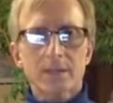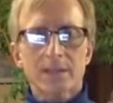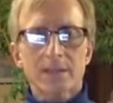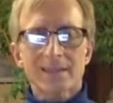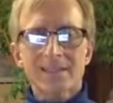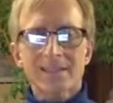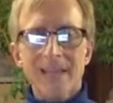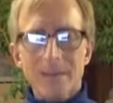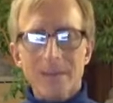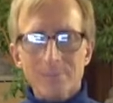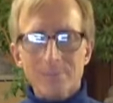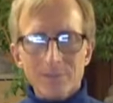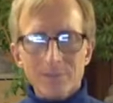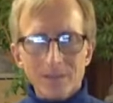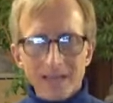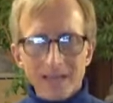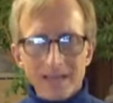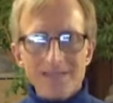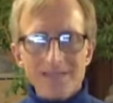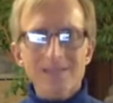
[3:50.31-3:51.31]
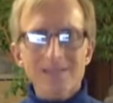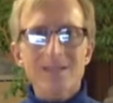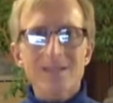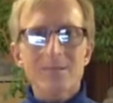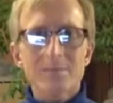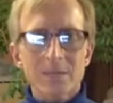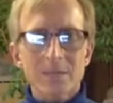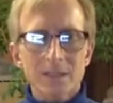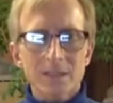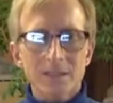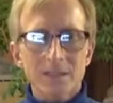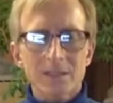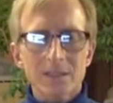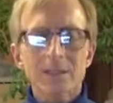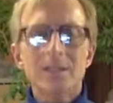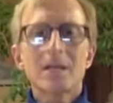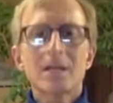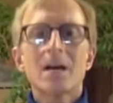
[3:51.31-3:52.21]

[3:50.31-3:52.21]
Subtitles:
And it's that place in the middle